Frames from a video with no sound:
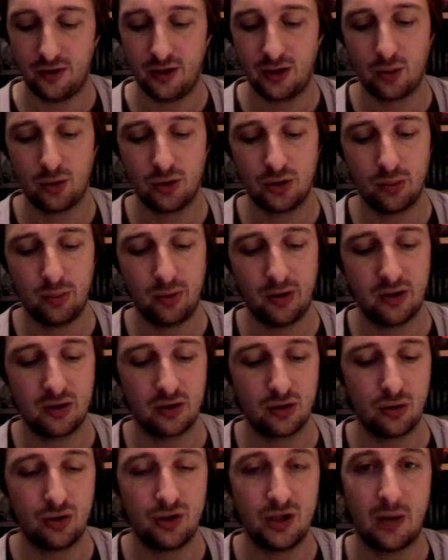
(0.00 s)
This one's a bit
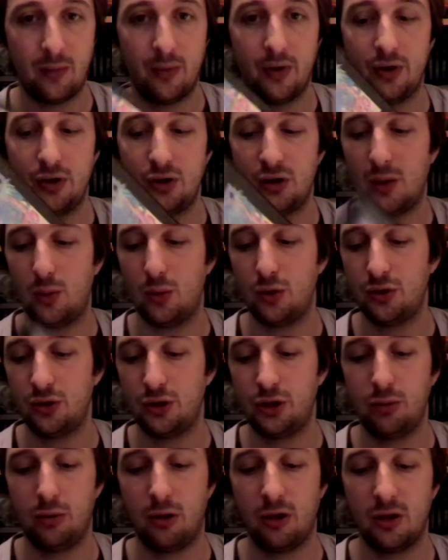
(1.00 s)
sun damaged. I
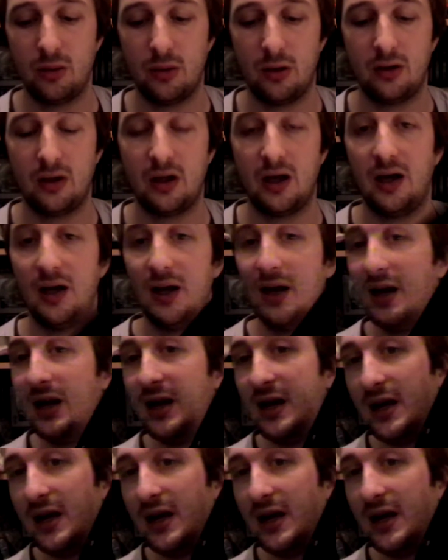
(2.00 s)
wasn't too bothered about that.